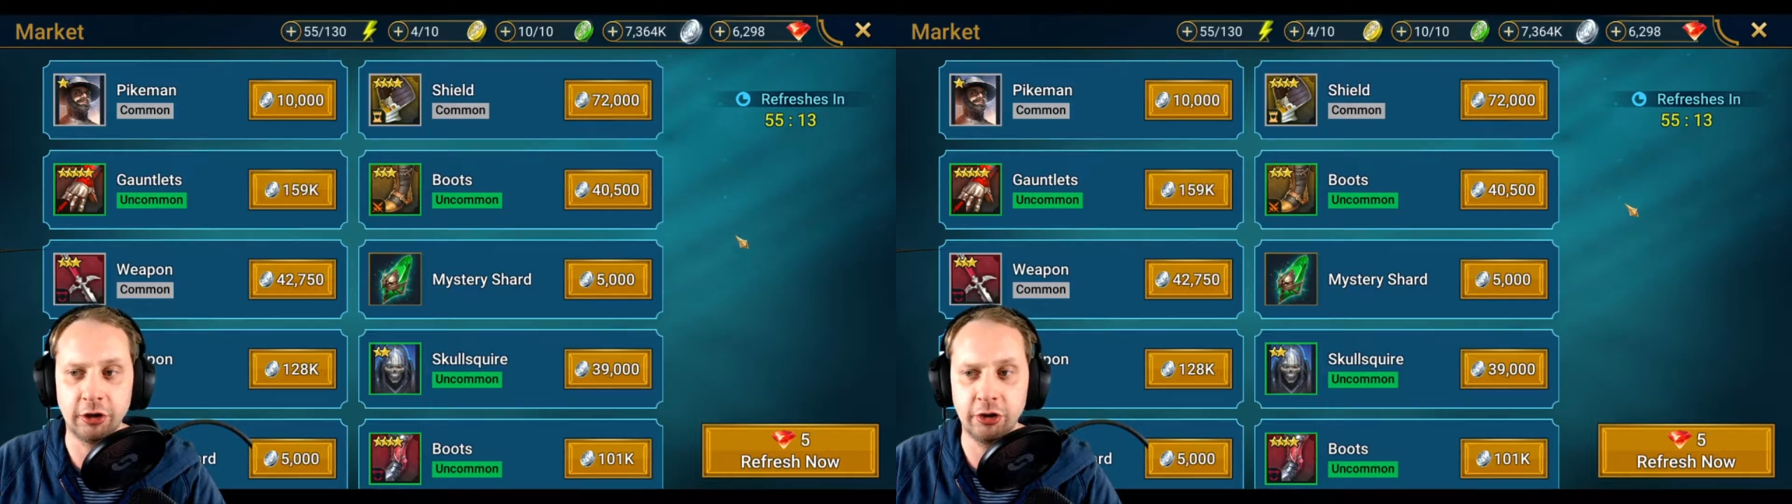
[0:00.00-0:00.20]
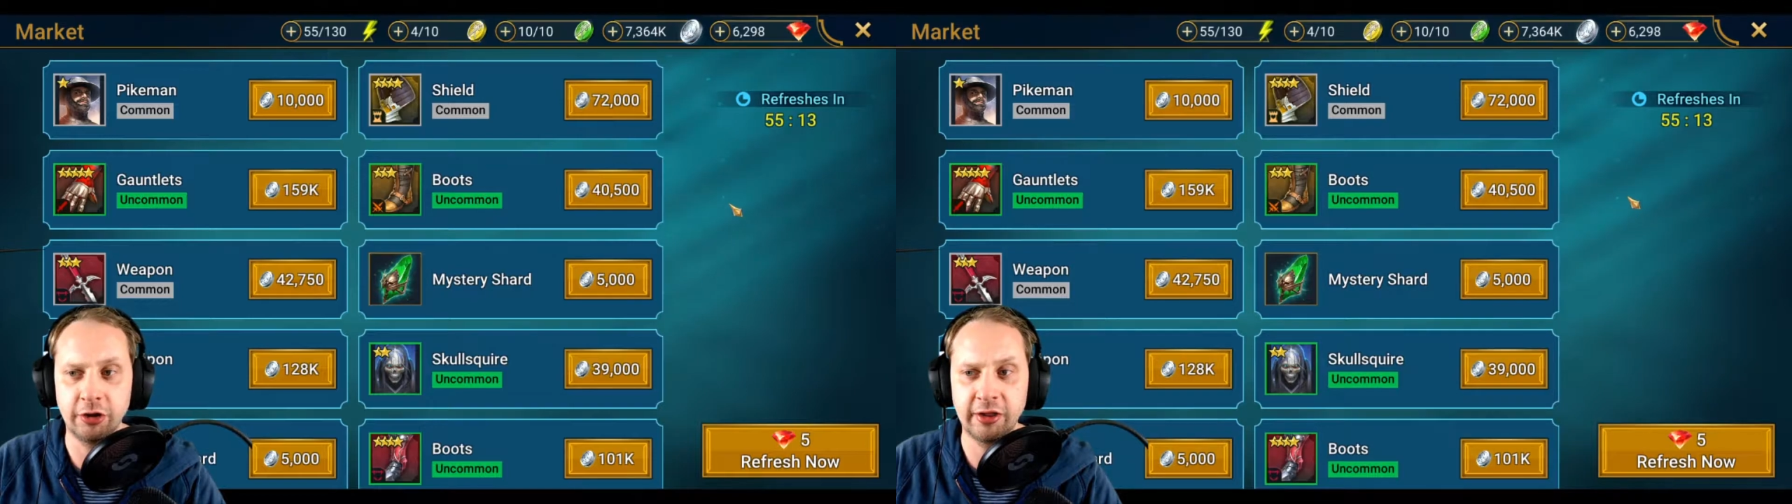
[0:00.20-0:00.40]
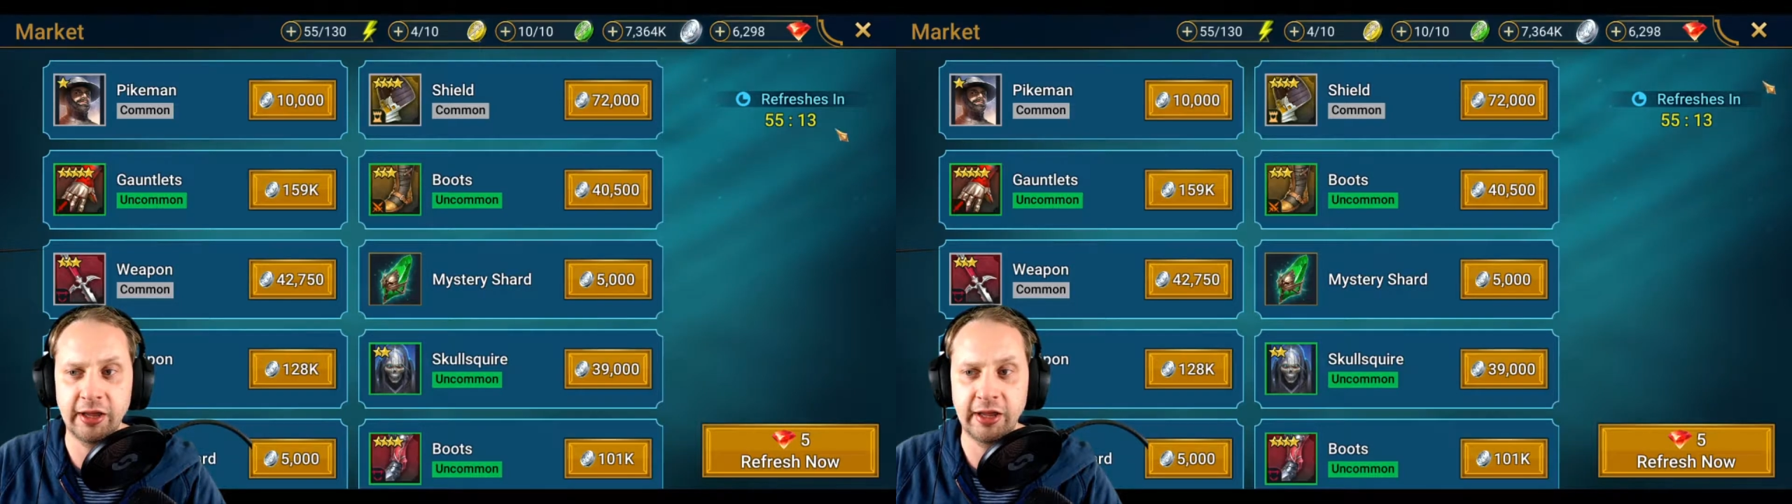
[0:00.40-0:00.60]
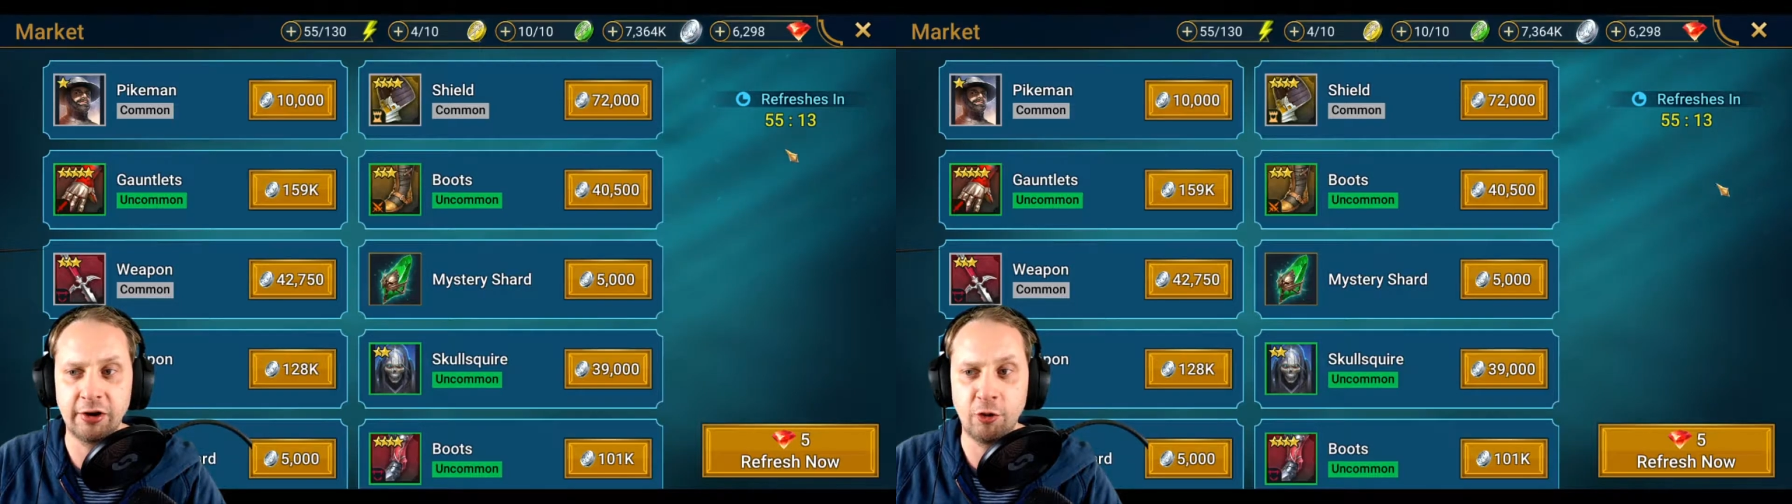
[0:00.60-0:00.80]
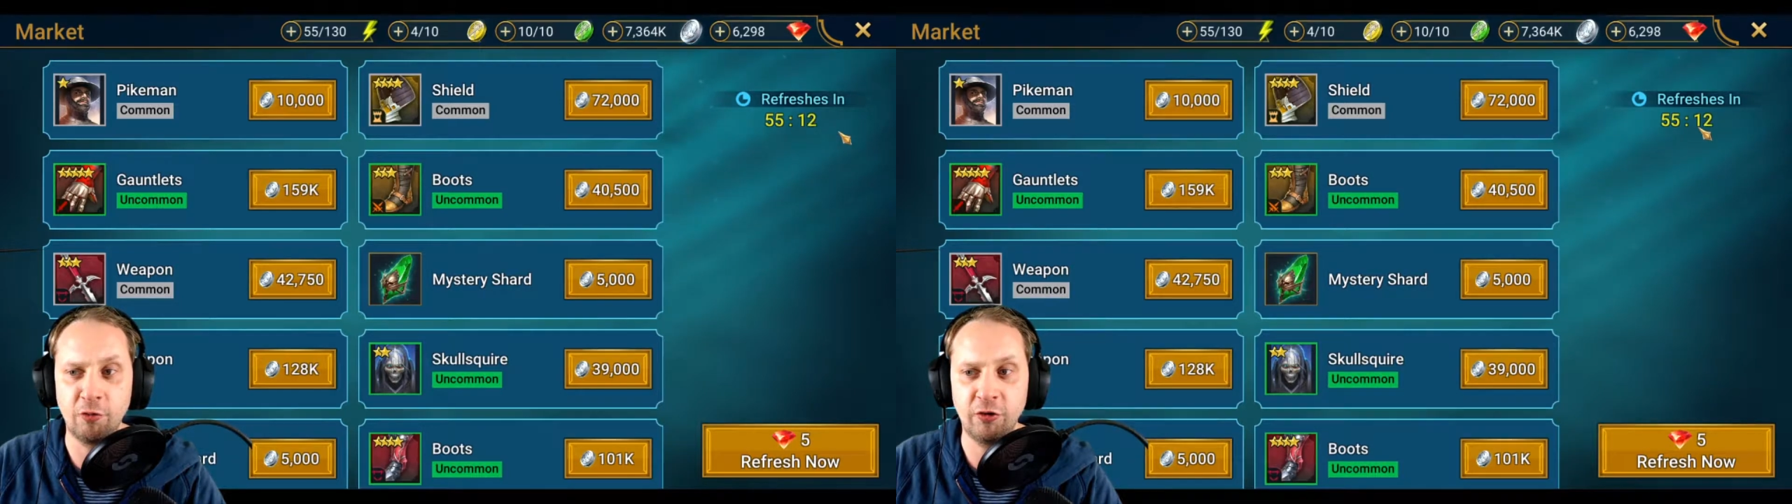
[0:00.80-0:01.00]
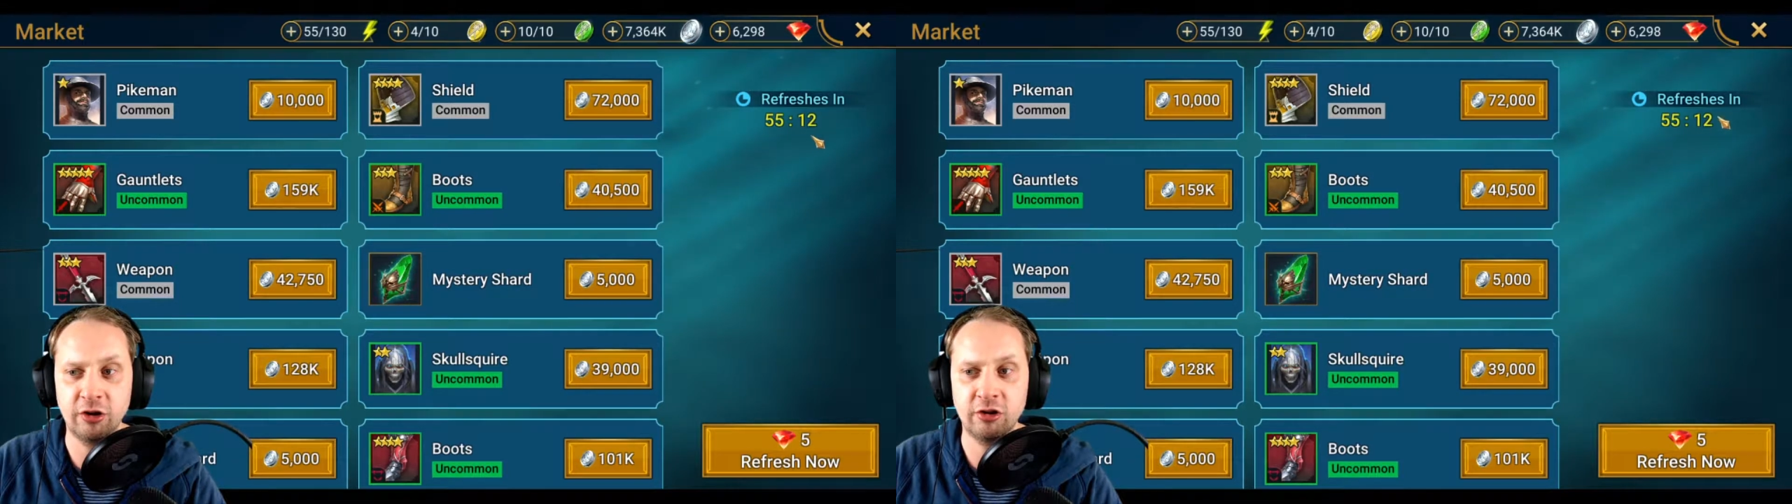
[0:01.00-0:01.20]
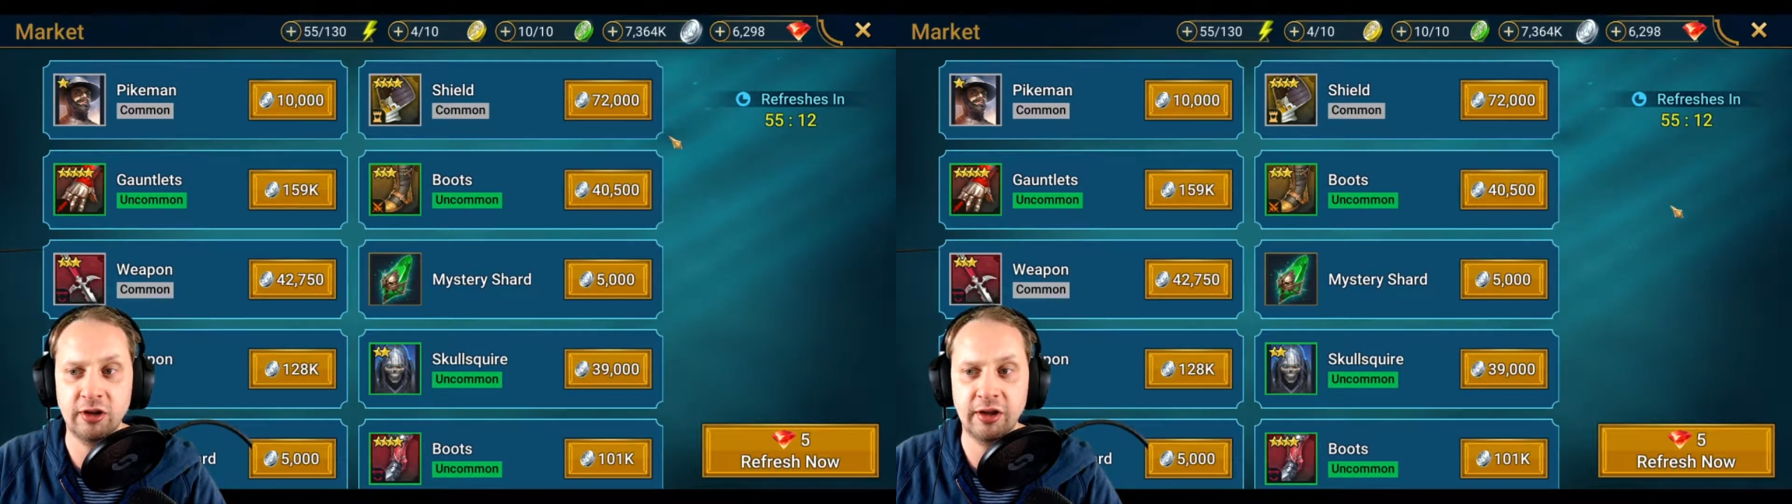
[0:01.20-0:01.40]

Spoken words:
They can refresh